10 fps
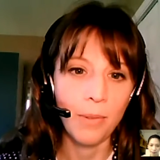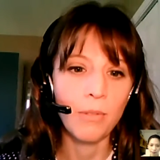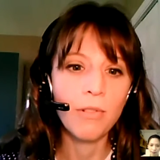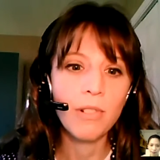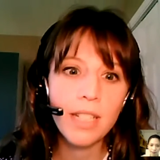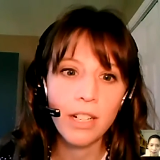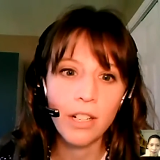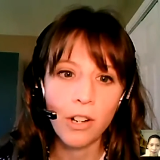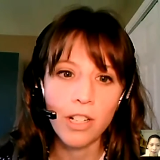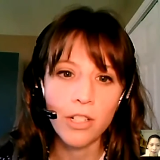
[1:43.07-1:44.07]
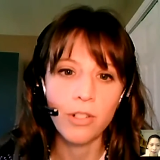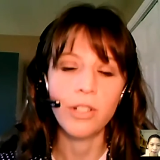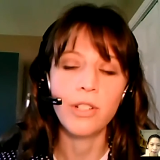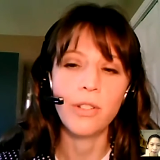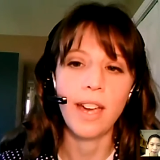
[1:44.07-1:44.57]
and we really encourage you
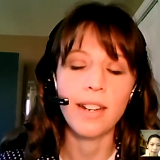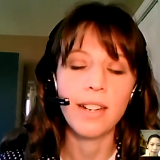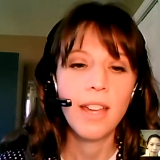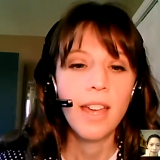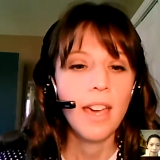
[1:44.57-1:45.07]
to do that.